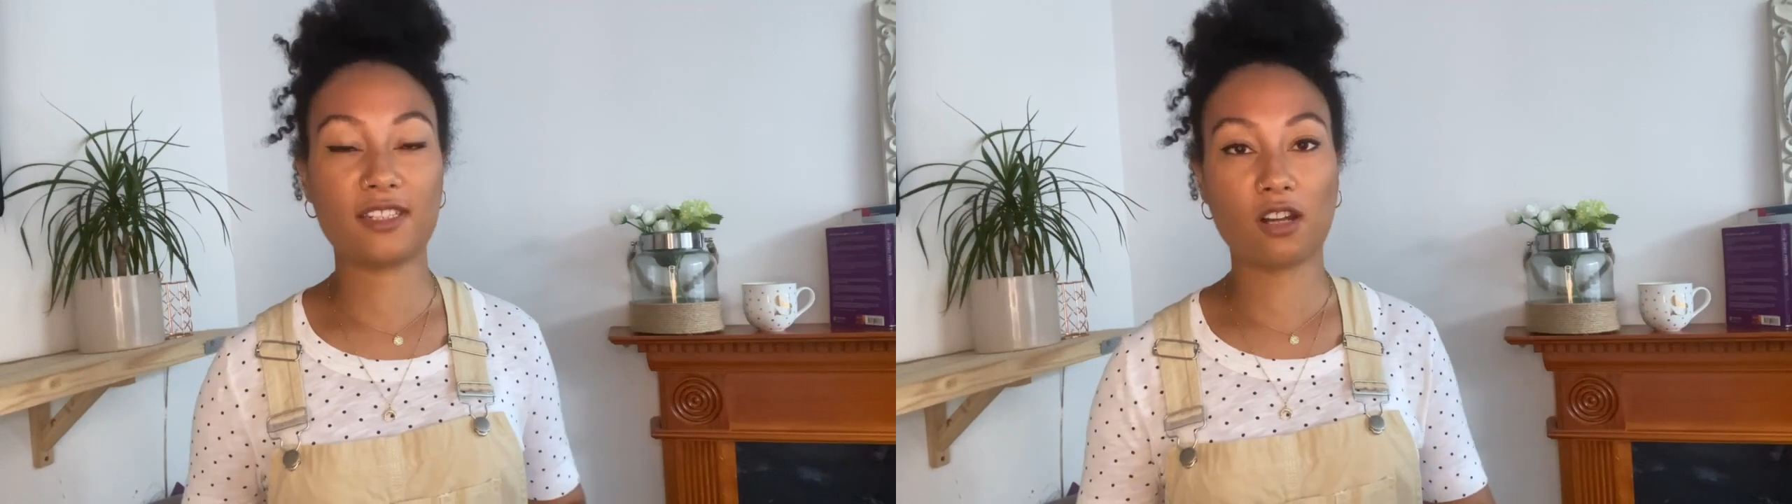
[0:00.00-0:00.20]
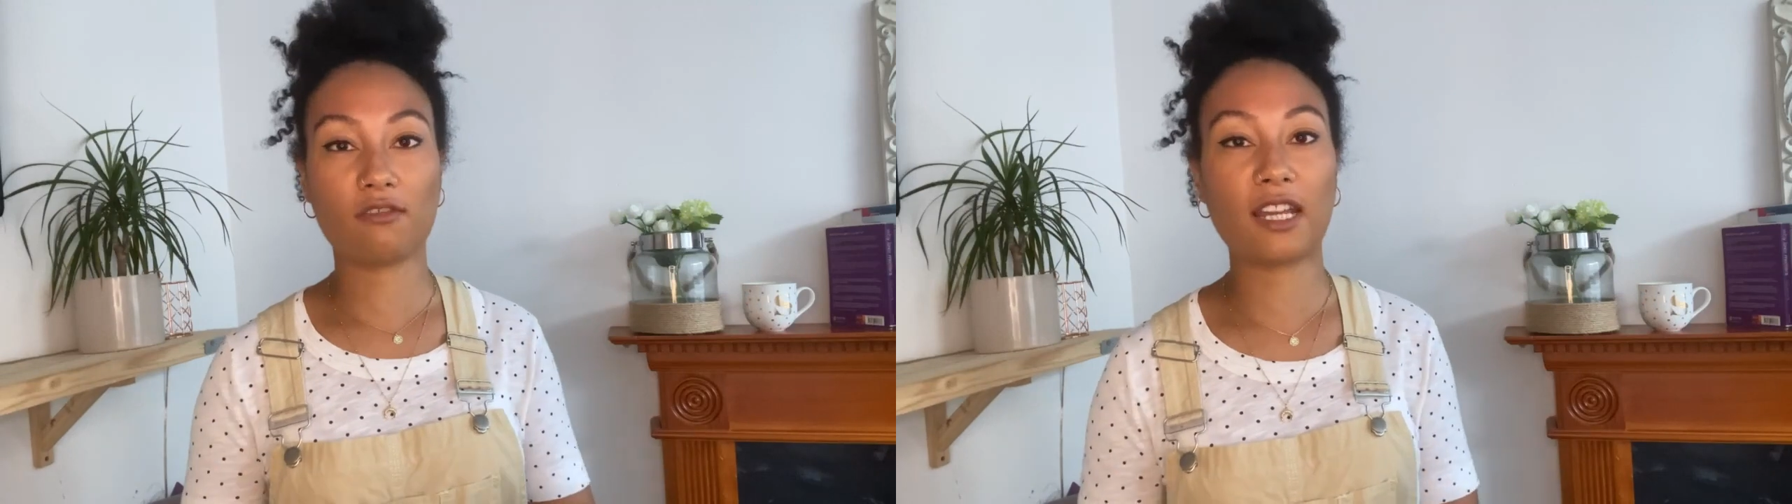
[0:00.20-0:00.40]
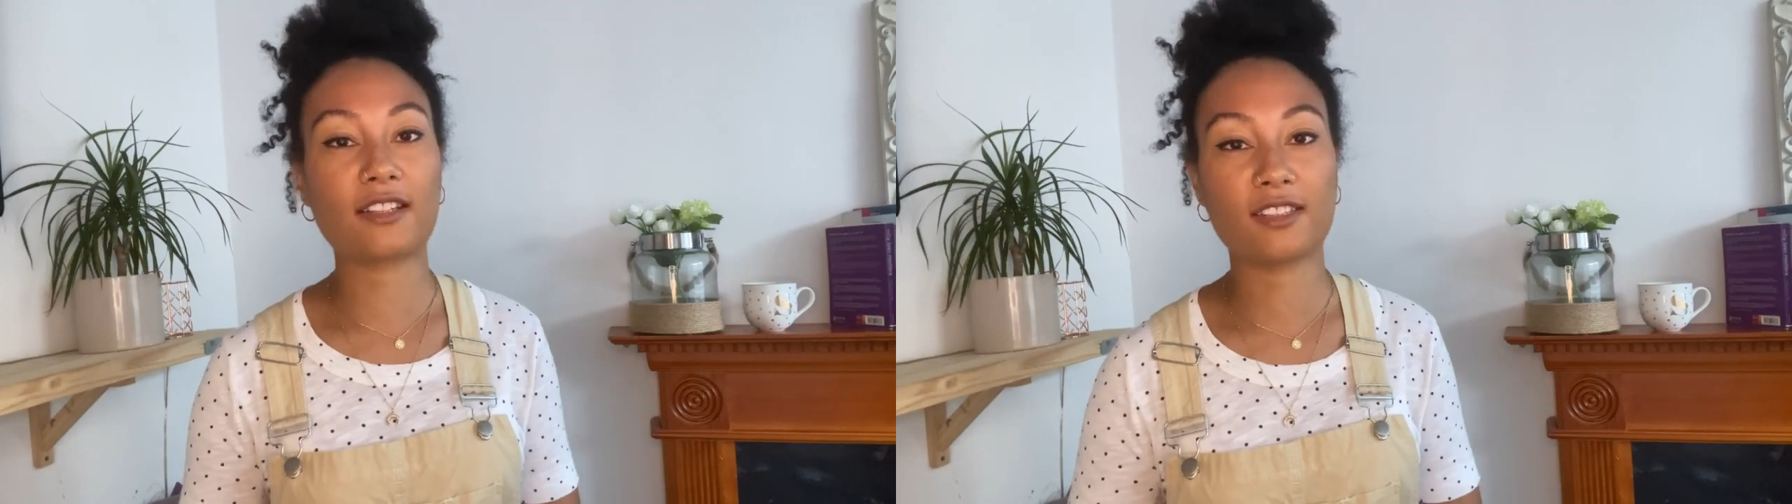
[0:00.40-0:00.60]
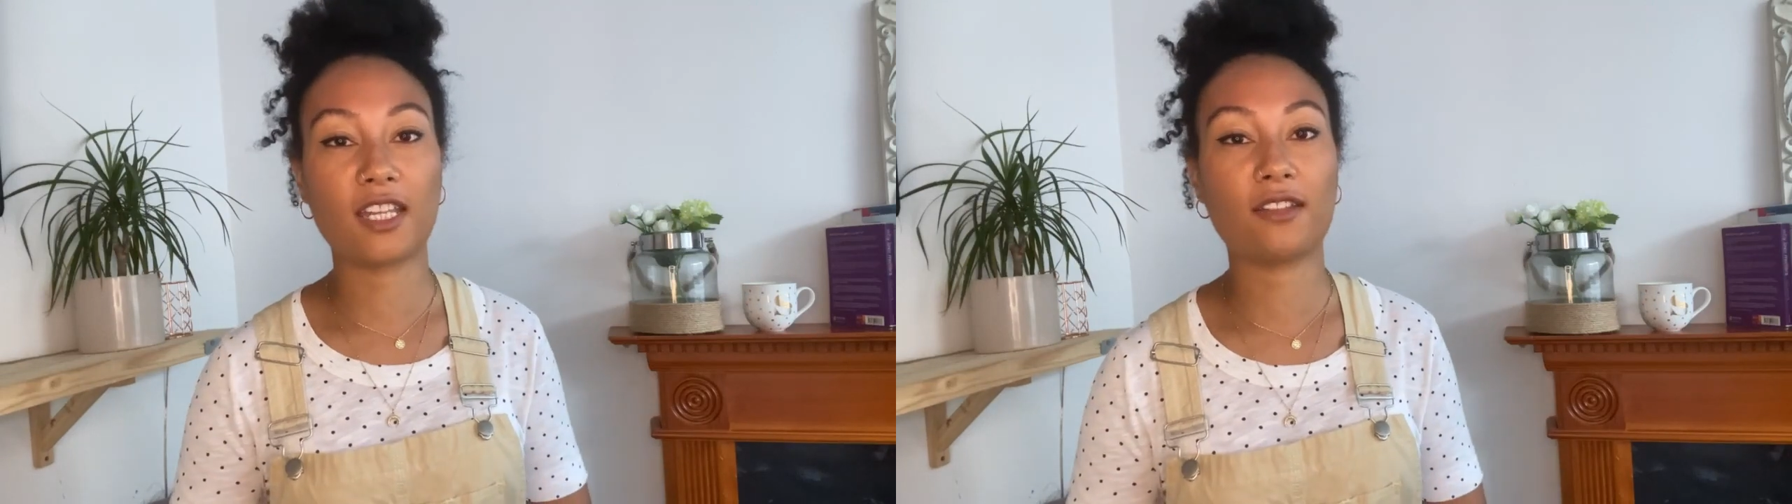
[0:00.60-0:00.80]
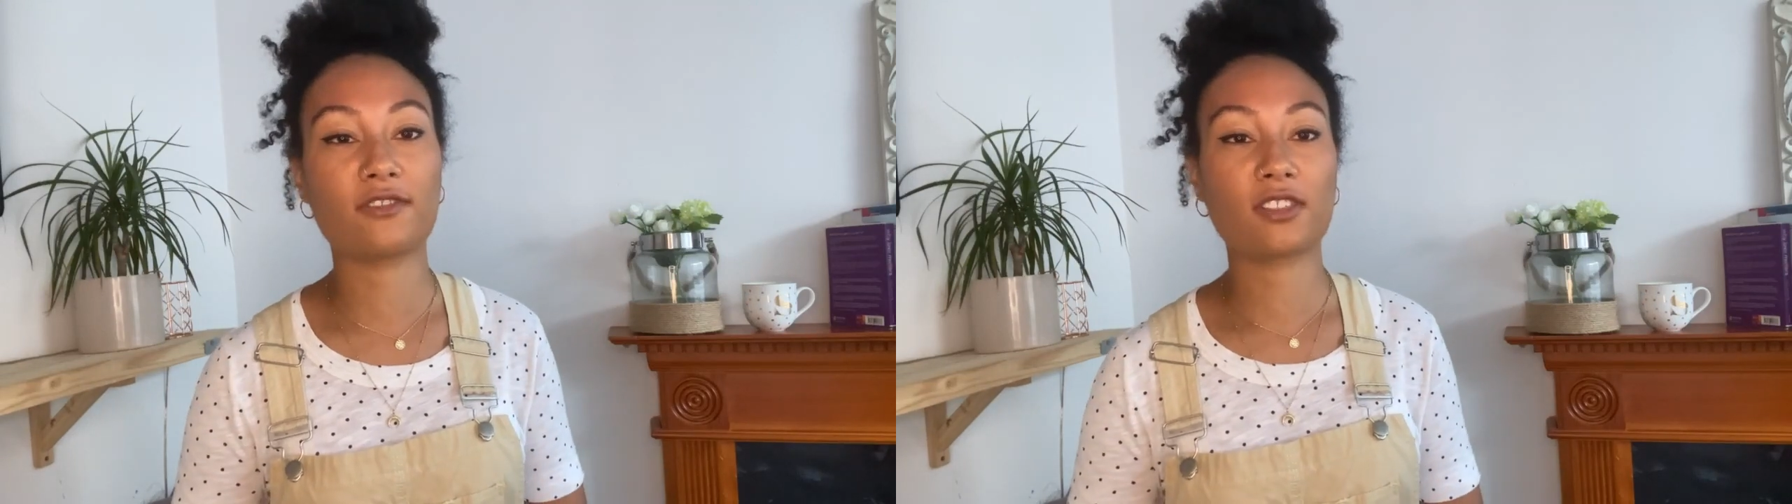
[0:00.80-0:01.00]

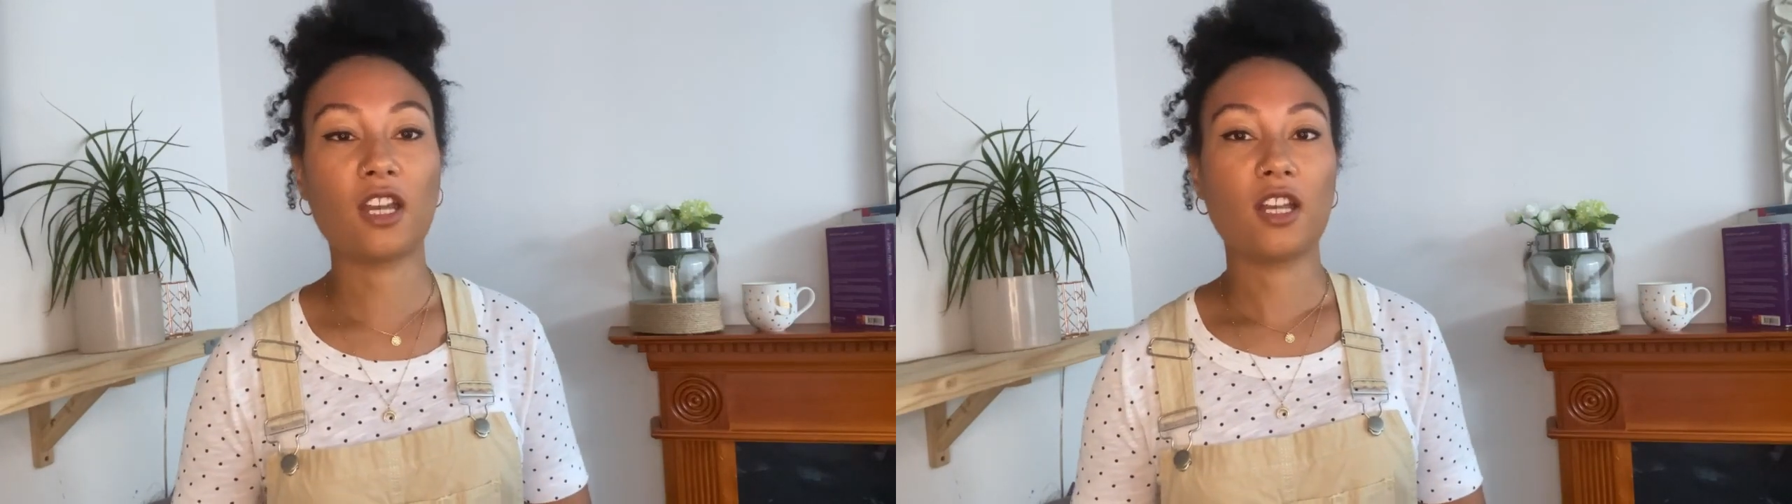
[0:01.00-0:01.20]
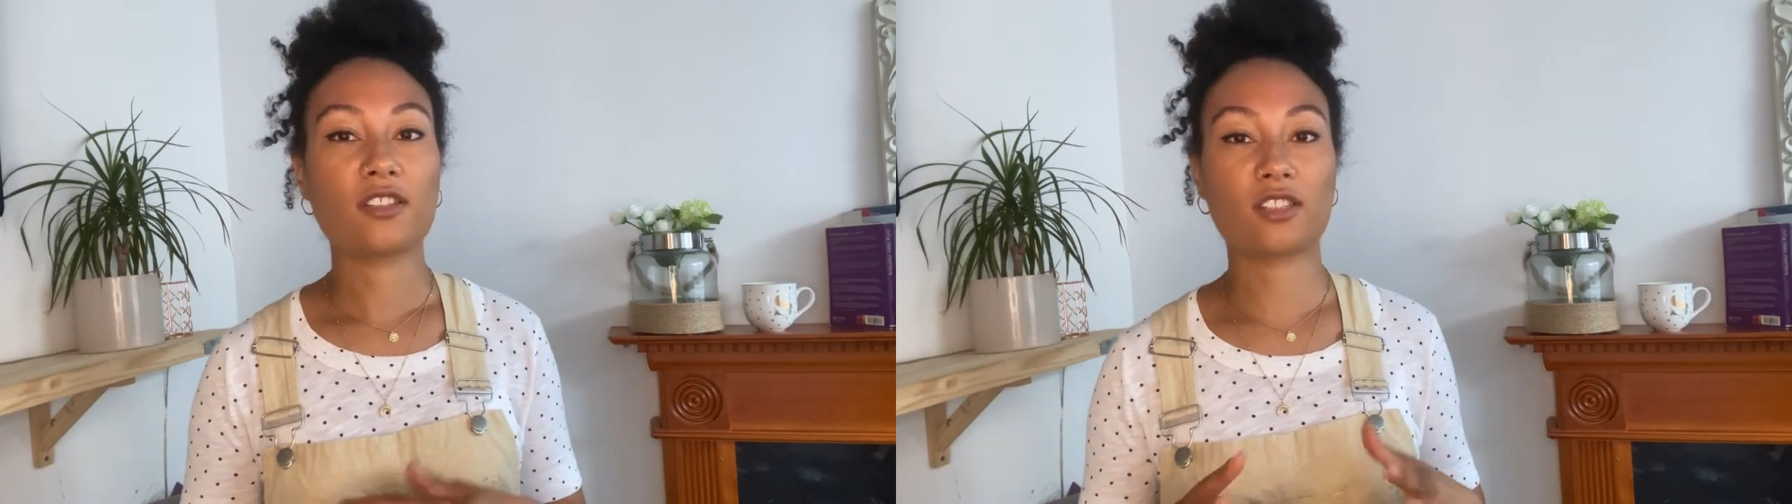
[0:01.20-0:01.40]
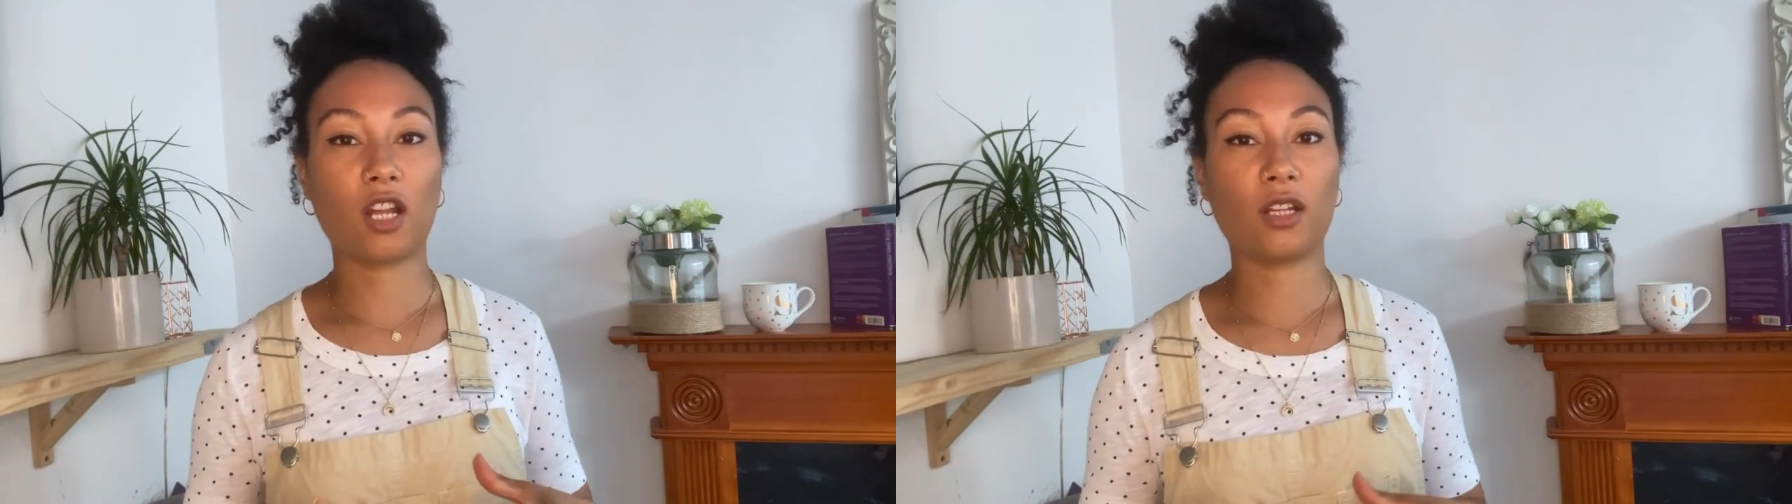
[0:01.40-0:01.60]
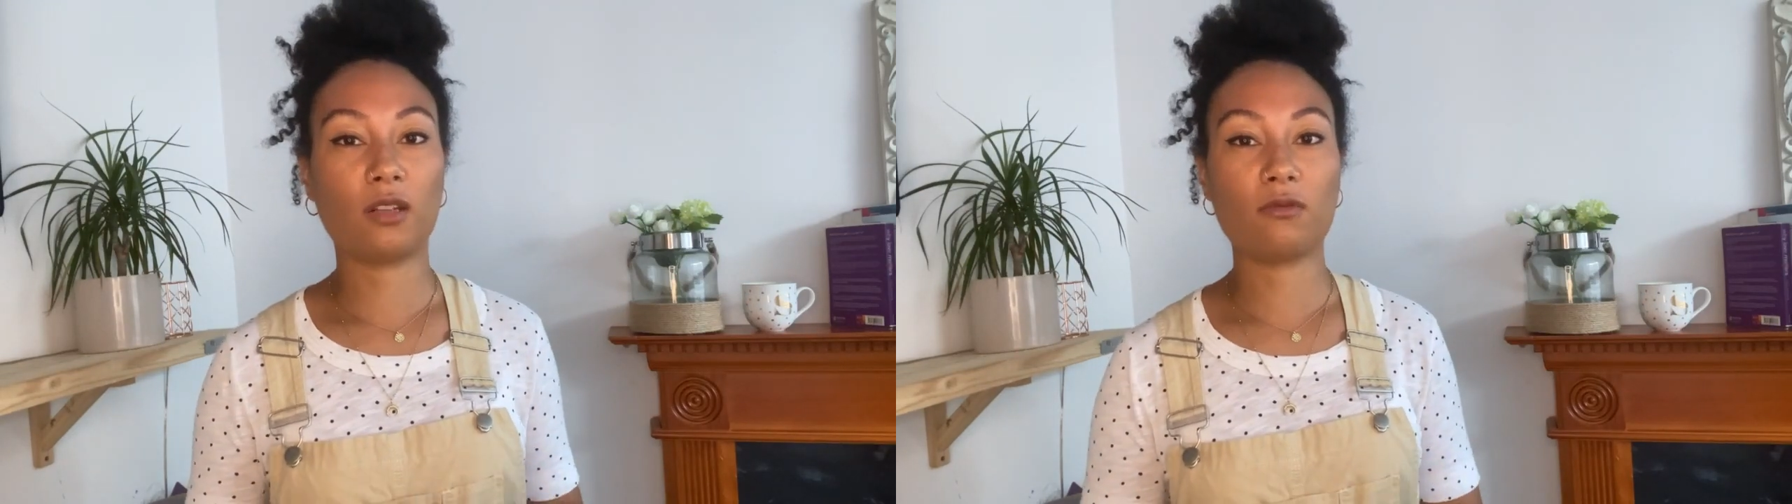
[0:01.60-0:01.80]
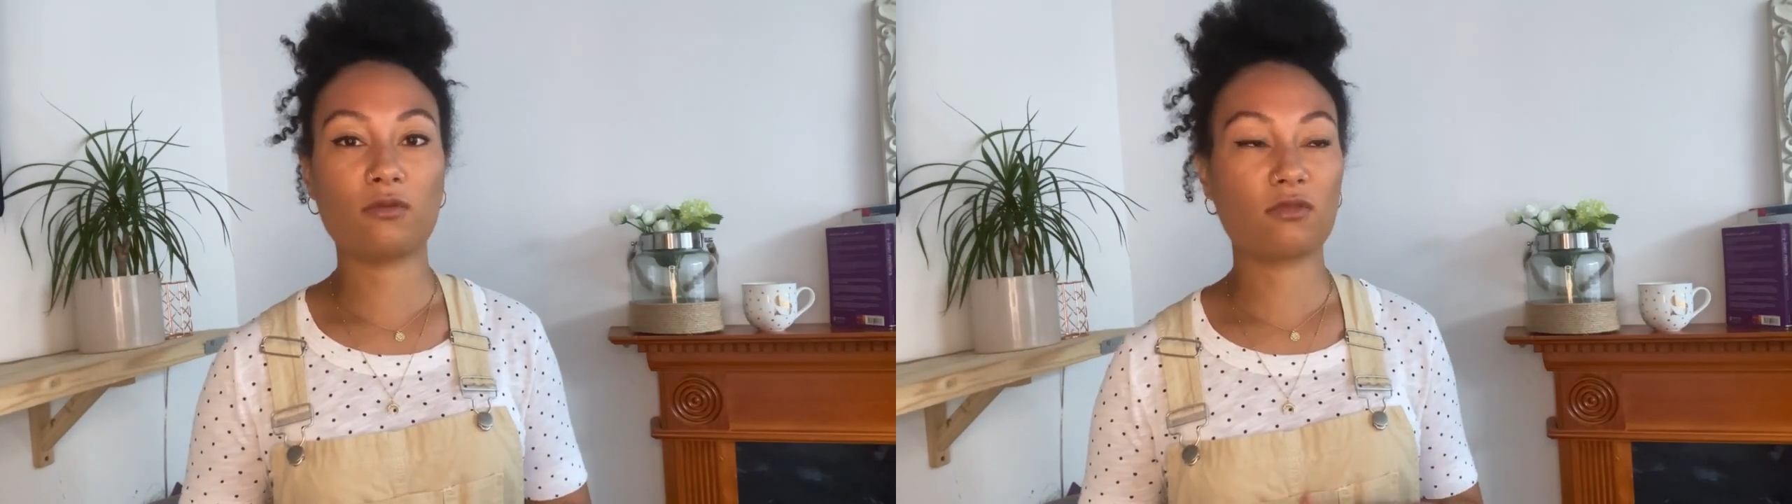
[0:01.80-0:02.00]
directives. So